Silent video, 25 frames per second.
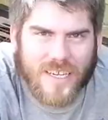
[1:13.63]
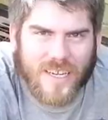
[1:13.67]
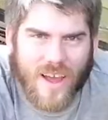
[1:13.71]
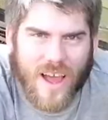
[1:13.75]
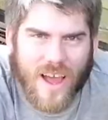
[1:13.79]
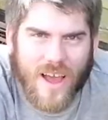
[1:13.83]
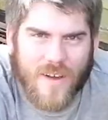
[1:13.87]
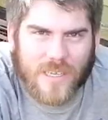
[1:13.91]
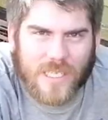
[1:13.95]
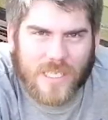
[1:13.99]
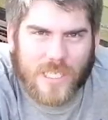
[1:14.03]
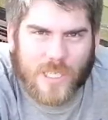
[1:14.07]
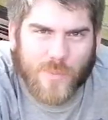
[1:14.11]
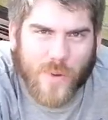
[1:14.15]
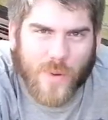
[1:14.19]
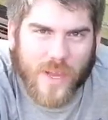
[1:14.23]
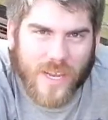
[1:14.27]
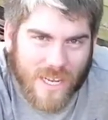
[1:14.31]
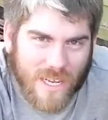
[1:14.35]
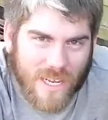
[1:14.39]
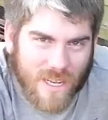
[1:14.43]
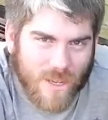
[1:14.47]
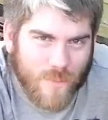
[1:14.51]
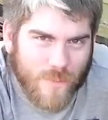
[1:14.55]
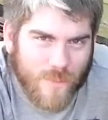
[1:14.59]
Now, having
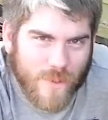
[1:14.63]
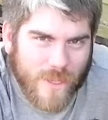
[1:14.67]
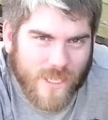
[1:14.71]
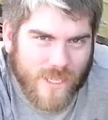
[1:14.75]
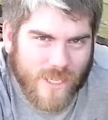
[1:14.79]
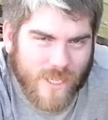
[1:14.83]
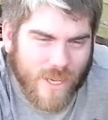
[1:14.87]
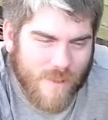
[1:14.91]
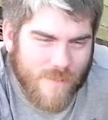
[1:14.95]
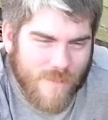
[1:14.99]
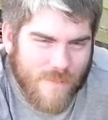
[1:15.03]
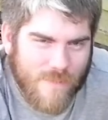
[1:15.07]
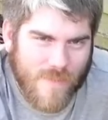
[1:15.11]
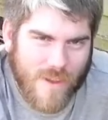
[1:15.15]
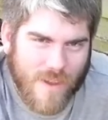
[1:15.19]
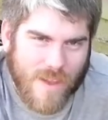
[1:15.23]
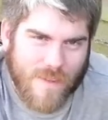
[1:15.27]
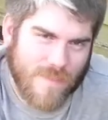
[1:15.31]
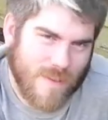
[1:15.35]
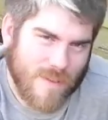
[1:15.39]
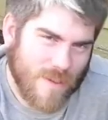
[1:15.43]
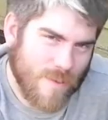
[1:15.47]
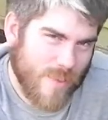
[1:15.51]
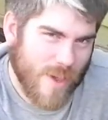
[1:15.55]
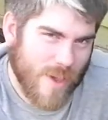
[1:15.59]
spent a little bit of time
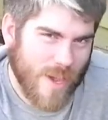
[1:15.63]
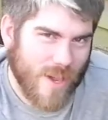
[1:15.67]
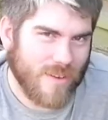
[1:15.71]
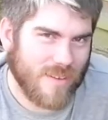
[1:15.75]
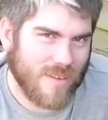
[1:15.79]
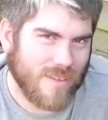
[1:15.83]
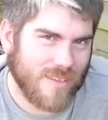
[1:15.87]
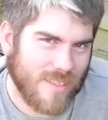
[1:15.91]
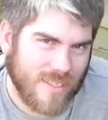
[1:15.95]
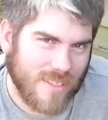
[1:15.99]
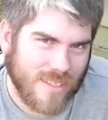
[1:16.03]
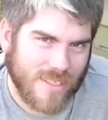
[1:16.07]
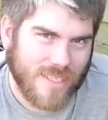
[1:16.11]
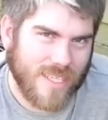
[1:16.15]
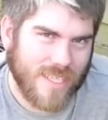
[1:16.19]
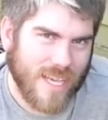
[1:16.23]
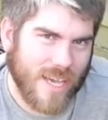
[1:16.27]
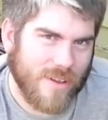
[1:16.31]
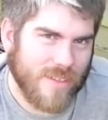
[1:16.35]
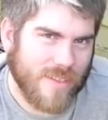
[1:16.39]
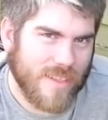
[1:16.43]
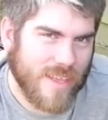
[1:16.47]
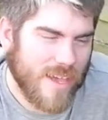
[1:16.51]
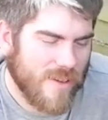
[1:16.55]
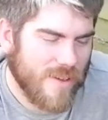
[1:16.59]
faffing about
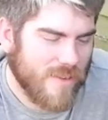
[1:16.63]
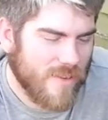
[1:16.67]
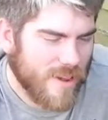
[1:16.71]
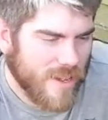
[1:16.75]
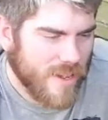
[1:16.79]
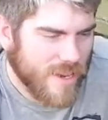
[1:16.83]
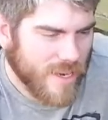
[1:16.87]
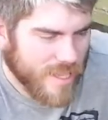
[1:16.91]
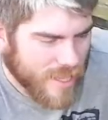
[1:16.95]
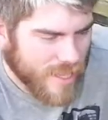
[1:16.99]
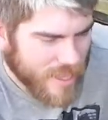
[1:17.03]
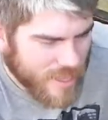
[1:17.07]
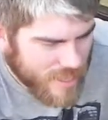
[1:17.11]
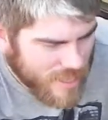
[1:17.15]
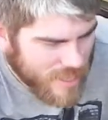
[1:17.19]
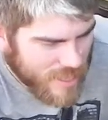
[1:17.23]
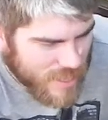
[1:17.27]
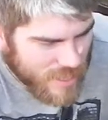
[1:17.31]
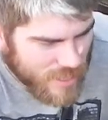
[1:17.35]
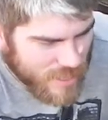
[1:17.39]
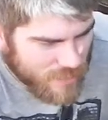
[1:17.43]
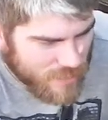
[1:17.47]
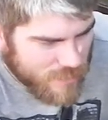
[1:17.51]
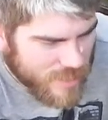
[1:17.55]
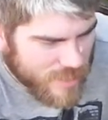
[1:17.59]
down there earlier,
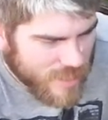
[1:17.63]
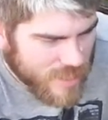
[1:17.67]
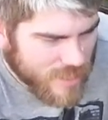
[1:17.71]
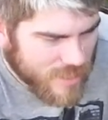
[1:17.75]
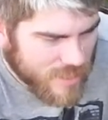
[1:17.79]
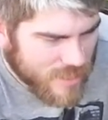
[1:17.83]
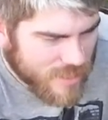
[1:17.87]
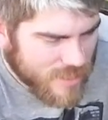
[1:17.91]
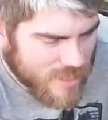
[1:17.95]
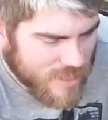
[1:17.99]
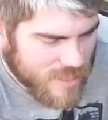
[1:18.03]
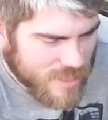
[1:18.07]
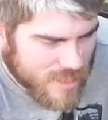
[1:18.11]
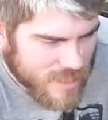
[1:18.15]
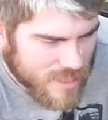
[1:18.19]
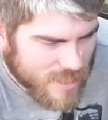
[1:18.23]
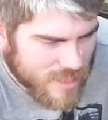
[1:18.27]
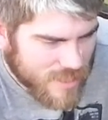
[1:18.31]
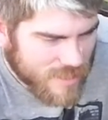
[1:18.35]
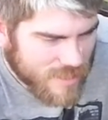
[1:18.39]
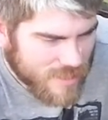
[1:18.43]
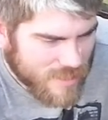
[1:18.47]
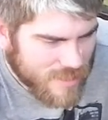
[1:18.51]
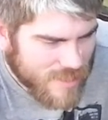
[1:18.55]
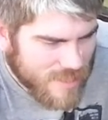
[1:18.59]
I realised that
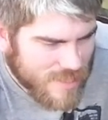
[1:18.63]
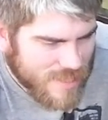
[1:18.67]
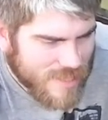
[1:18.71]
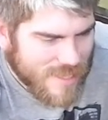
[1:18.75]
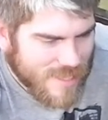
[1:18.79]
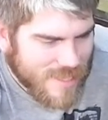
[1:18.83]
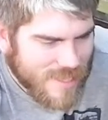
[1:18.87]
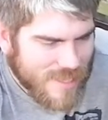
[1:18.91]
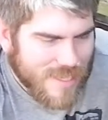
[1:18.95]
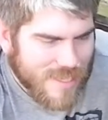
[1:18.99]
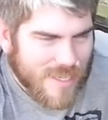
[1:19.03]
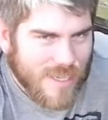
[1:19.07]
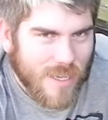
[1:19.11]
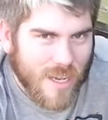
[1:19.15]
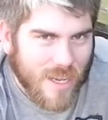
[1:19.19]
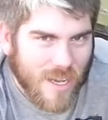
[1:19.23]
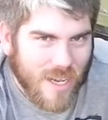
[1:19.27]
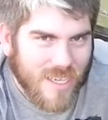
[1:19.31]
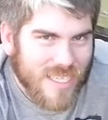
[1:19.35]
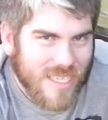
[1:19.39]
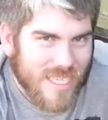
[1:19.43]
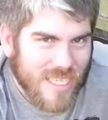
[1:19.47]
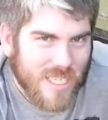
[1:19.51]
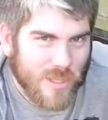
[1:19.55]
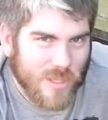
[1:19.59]

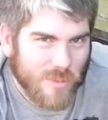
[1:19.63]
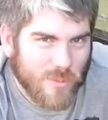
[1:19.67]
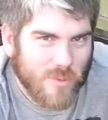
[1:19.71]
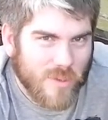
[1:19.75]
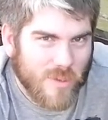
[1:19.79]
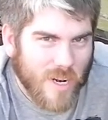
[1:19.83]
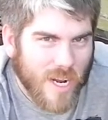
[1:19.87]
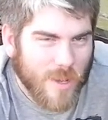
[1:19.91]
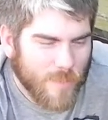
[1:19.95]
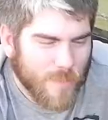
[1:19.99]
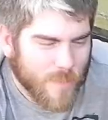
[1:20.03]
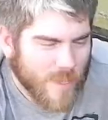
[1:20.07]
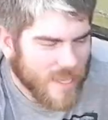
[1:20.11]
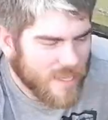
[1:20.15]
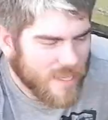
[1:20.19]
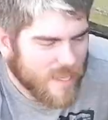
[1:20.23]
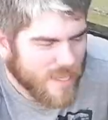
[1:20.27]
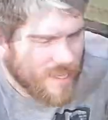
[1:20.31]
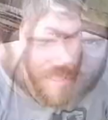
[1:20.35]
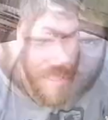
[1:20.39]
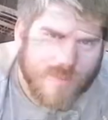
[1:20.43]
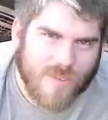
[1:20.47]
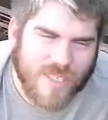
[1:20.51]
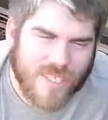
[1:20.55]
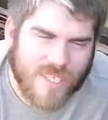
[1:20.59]
I need some track bed,
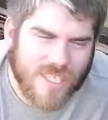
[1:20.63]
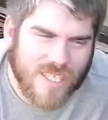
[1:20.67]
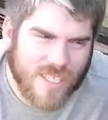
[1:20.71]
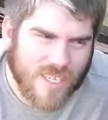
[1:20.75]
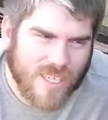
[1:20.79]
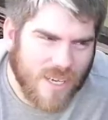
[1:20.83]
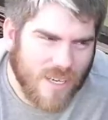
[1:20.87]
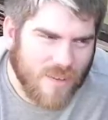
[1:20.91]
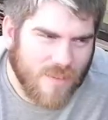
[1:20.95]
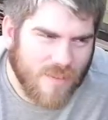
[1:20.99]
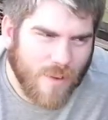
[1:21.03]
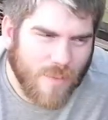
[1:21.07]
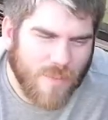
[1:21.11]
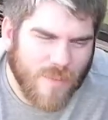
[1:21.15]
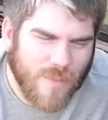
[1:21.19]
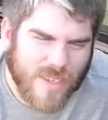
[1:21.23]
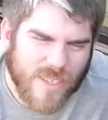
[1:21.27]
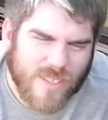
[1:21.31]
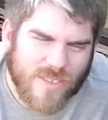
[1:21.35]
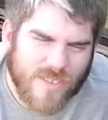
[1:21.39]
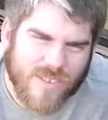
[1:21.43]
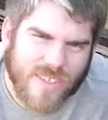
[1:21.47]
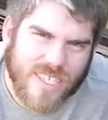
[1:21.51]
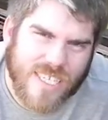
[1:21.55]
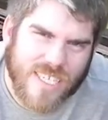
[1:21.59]
which is kind of
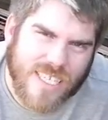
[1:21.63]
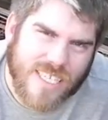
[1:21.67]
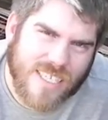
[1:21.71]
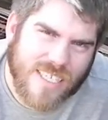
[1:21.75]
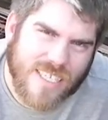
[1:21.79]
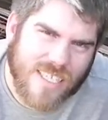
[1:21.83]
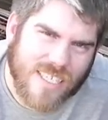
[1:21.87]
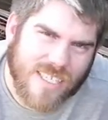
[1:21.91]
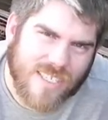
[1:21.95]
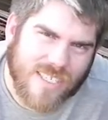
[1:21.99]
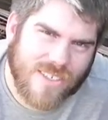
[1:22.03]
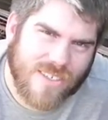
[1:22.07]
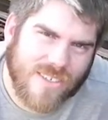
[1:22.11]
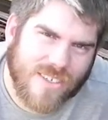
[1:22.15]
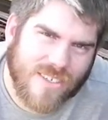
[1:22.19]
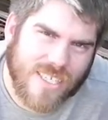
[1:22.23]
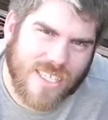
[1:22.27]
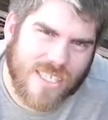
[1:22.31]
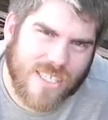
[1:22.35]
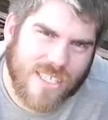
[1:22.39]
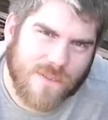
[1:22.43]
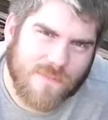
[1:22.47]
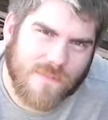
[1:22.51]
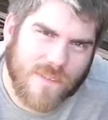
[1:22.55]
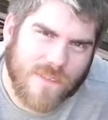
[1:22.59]
obvious really. I do
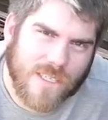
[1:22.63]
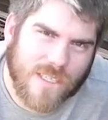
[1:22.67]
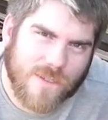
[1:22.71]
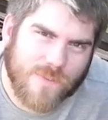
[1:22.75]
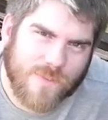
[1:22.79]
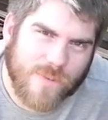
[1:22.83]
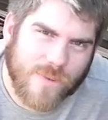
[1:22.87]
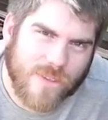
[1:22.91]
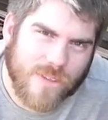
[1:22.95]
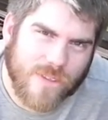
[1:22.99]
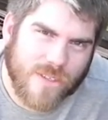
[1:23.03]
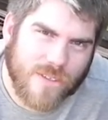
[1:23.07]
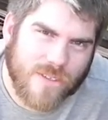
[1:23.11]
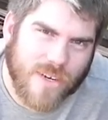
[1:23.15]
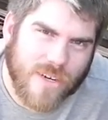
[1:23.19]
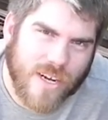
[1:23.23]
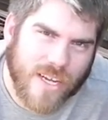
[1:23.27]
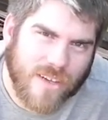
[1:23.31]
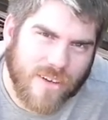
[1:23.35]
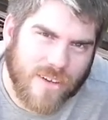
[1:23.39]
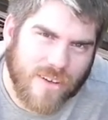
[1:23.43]
need something to put the track